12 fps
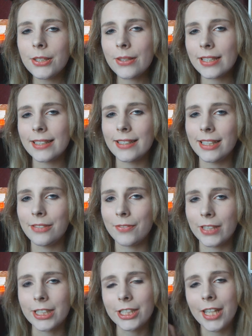So this is the
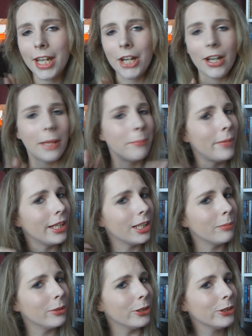finished hair and
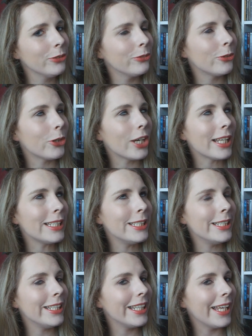makeup look for
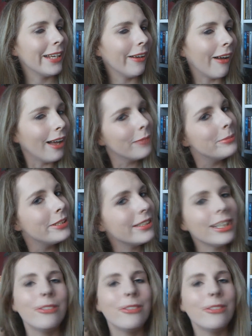DDA Hobbs.